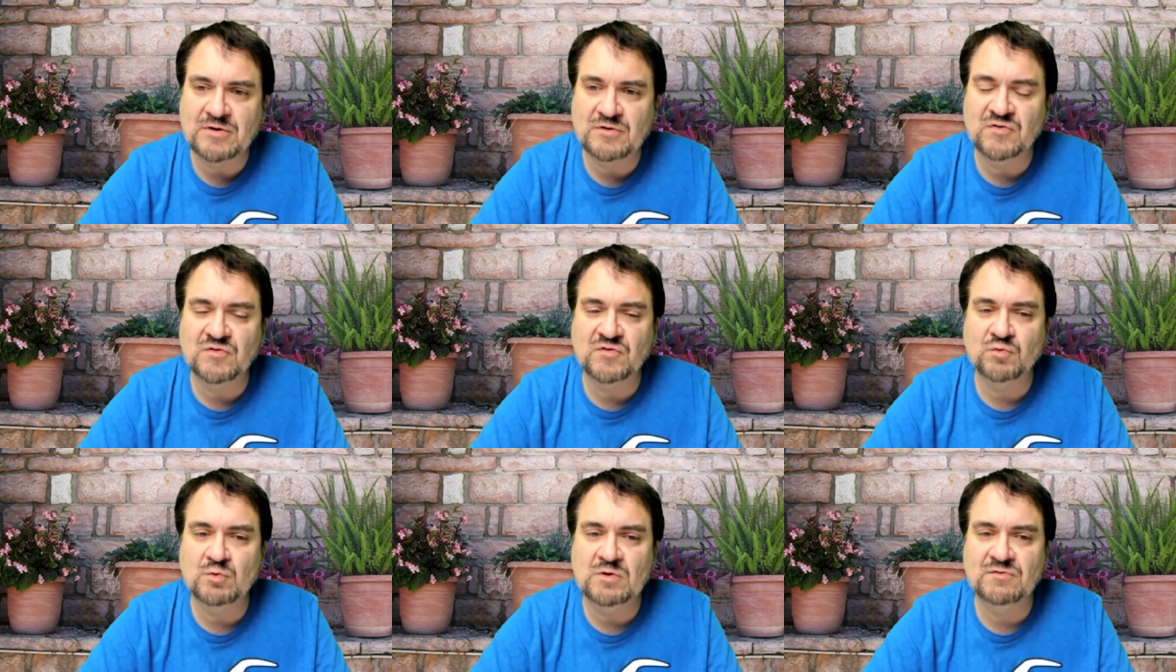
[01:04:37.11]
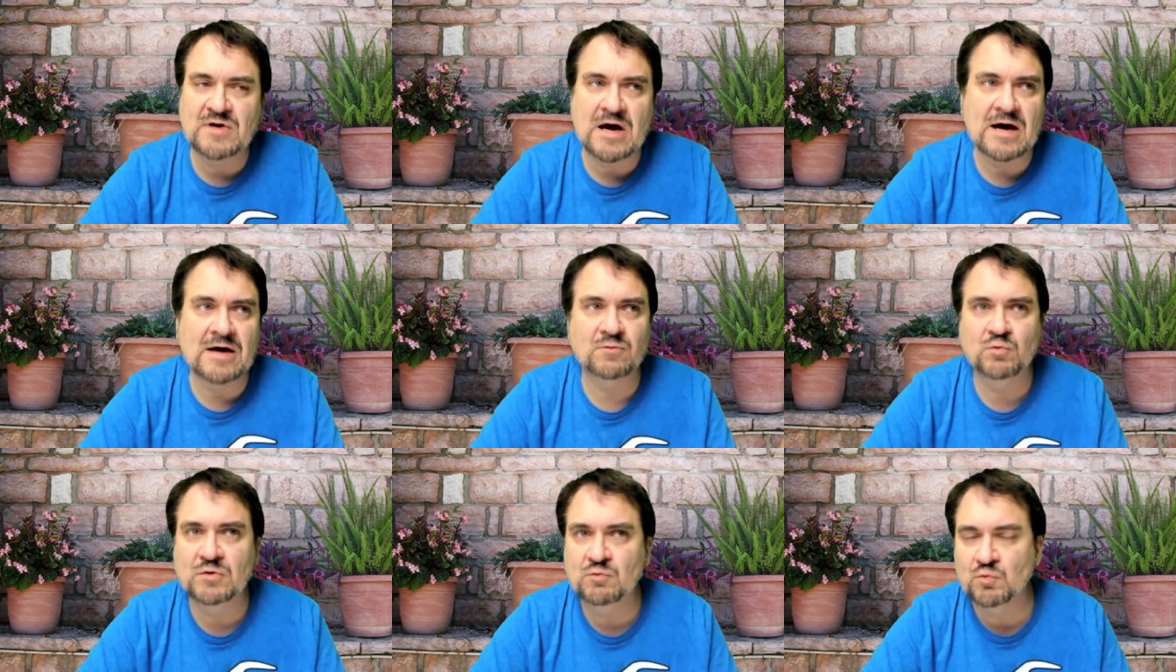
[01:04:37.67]
And since we've
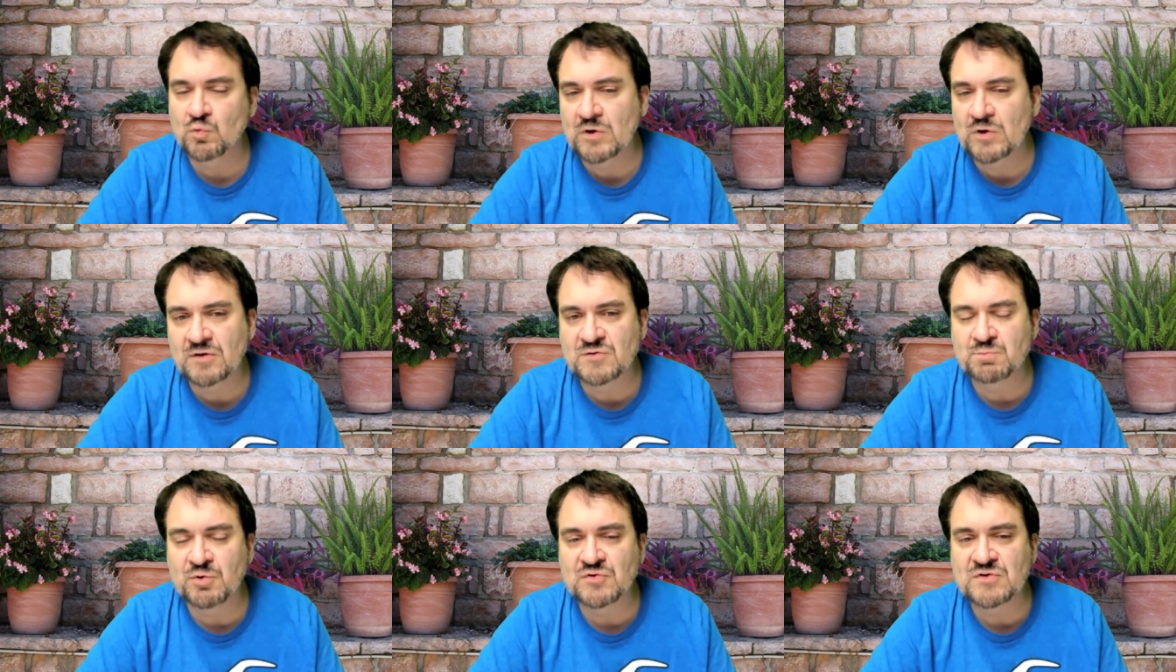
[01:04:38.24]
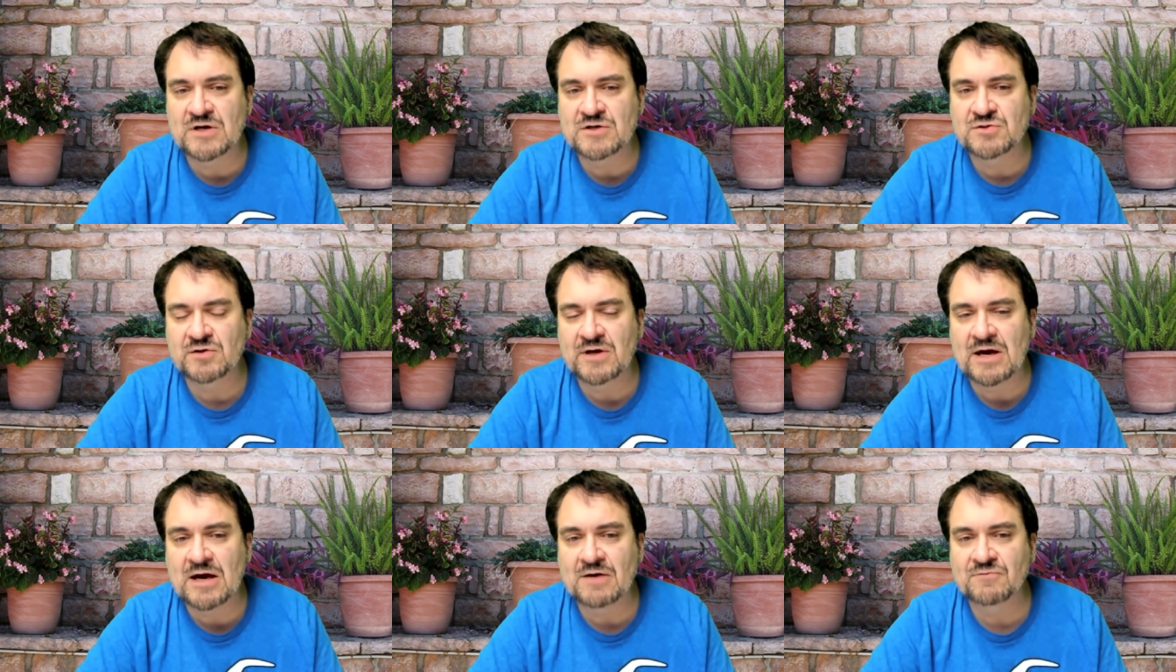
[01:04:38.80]
got, we, we could
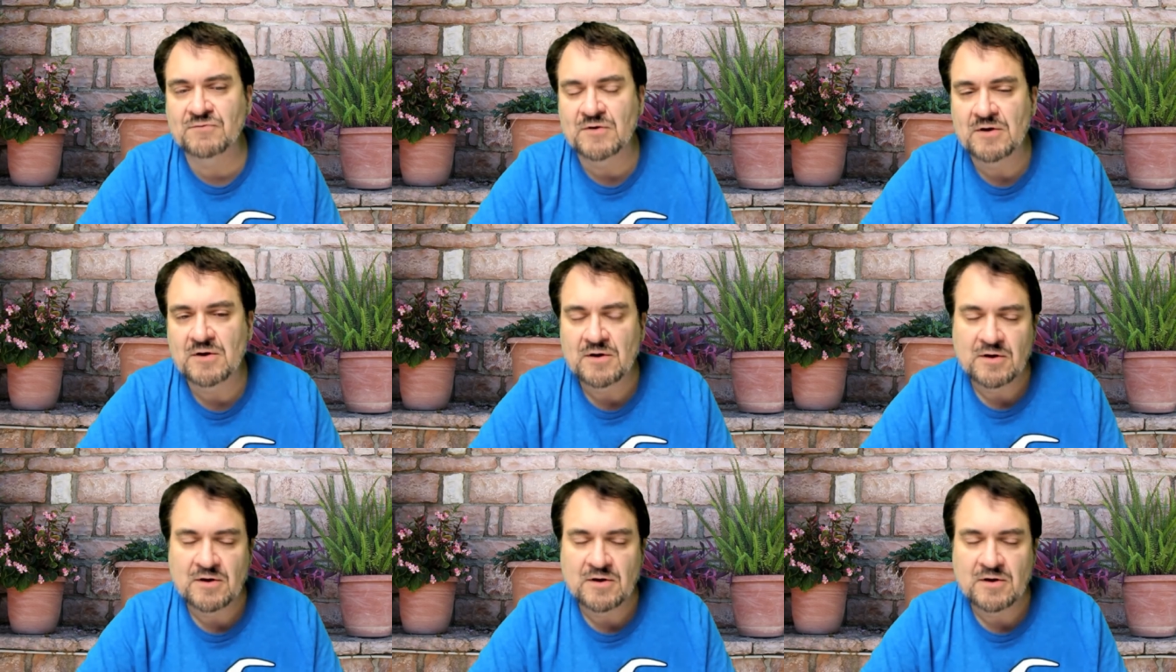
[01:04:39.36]
potentially have